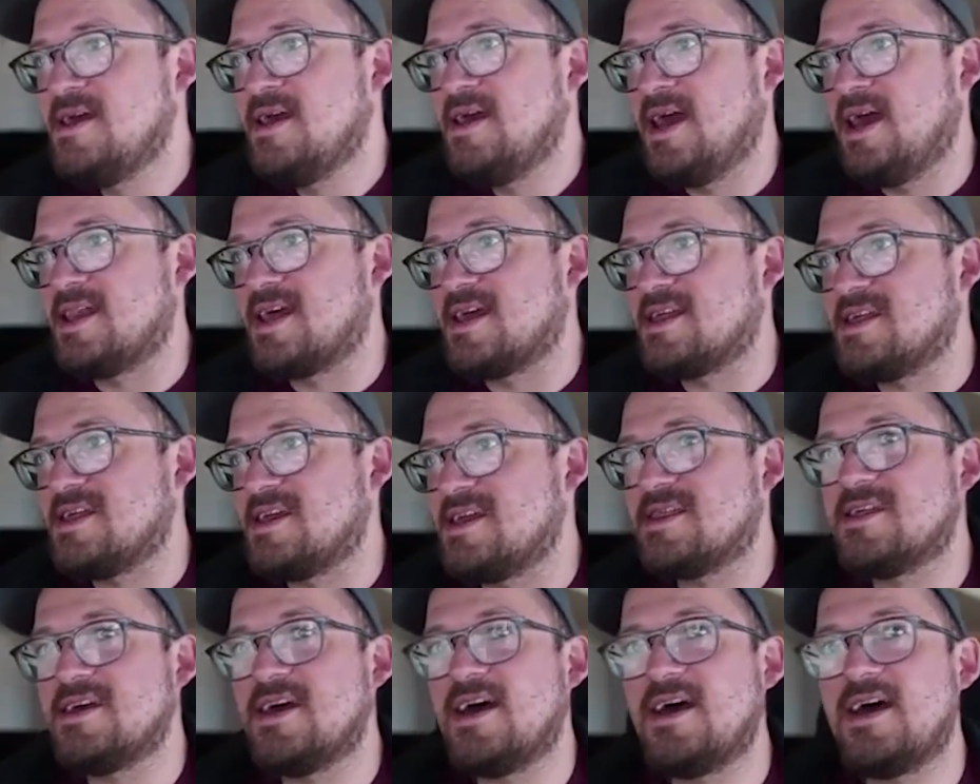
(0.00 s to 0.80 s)
And I
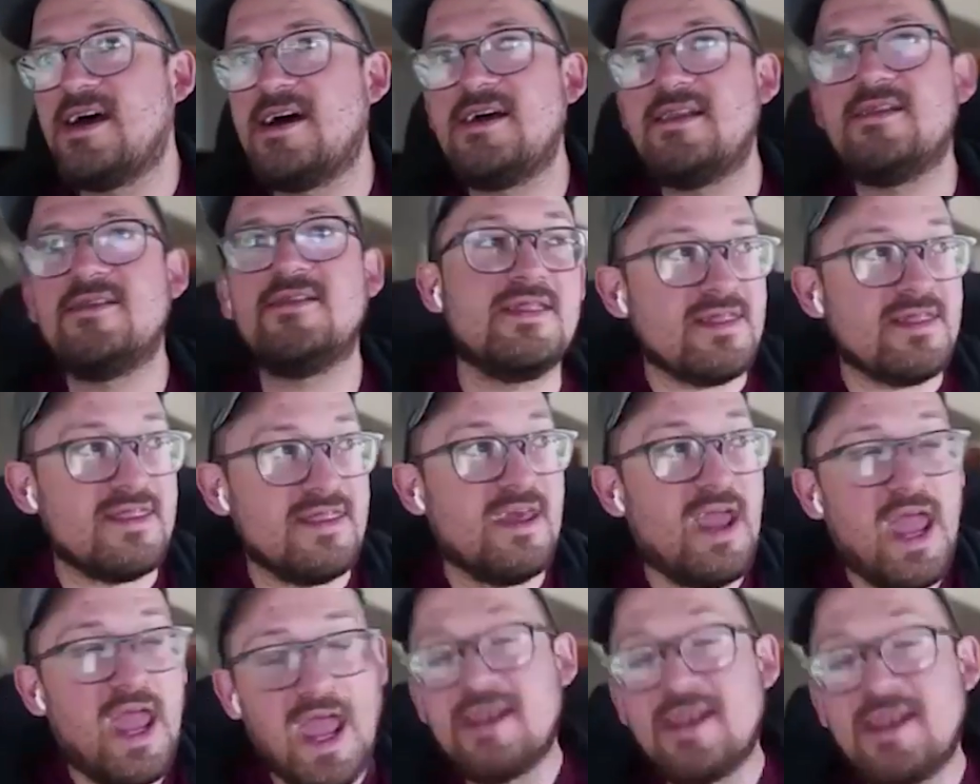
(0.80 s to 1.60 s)
think that,
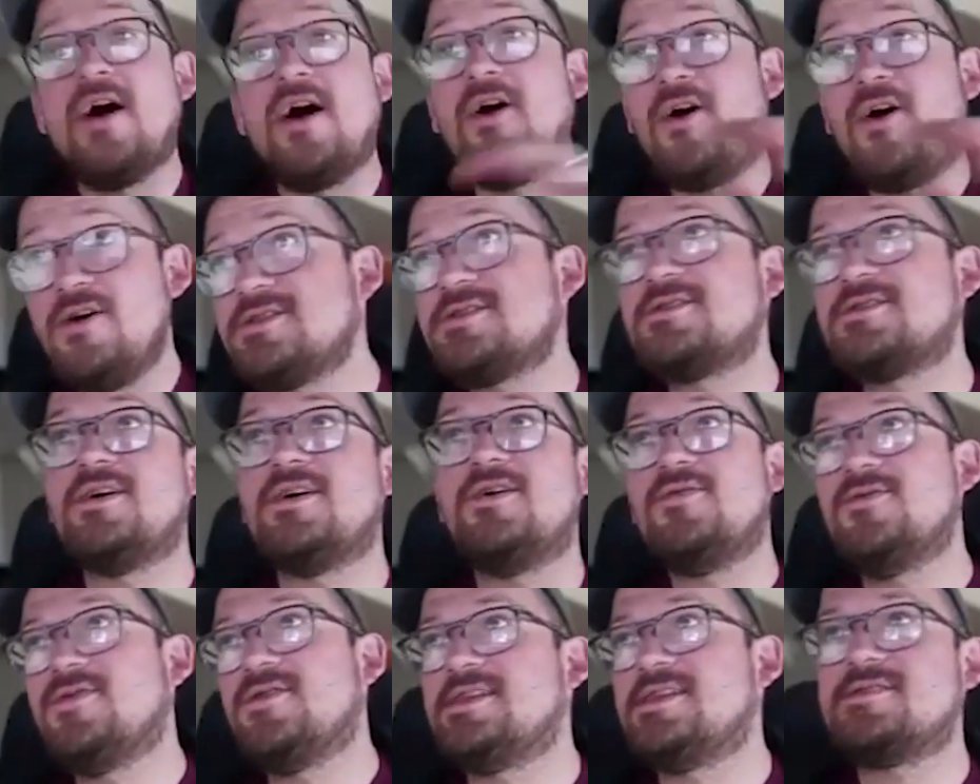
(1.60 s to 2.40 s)
and
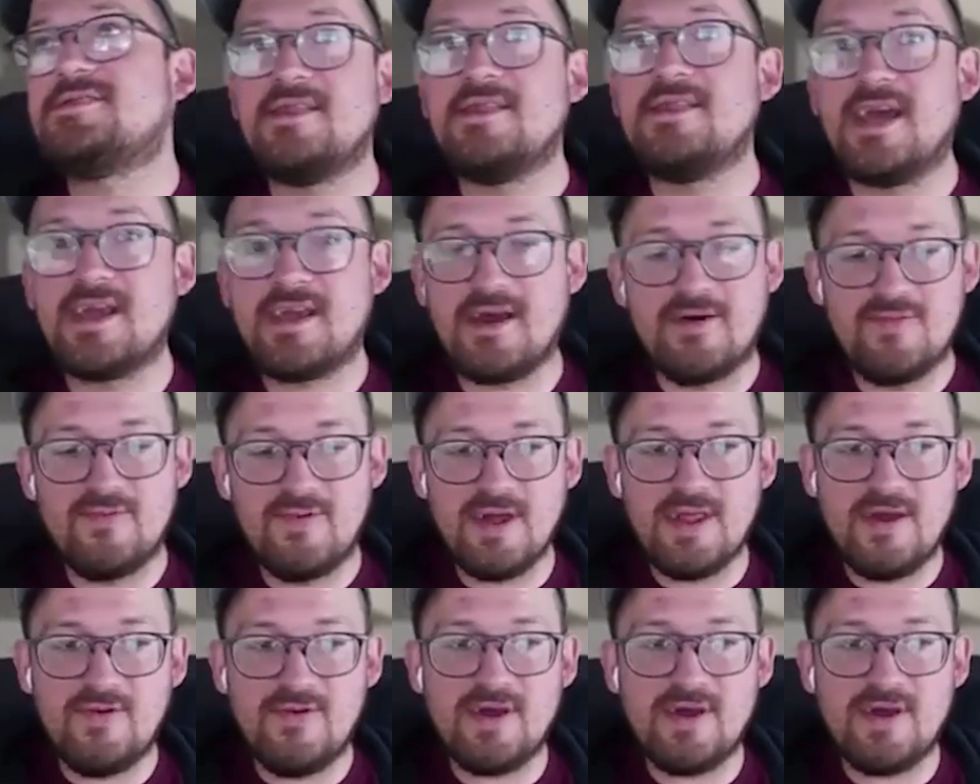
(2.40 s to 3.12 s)
also that's like a really,